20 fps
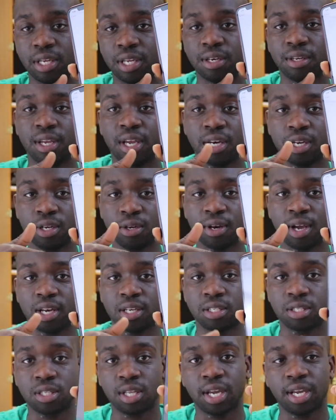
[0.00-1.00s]
than the
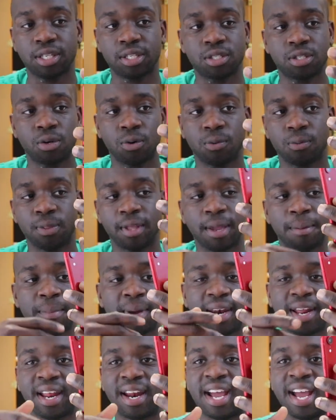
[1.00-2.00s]
United States, so they
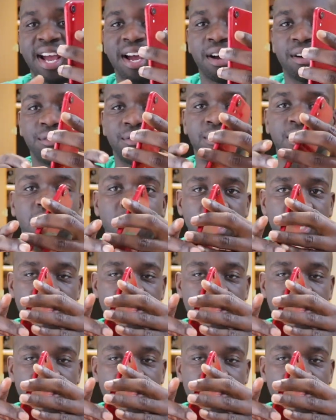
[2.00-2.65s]
may not have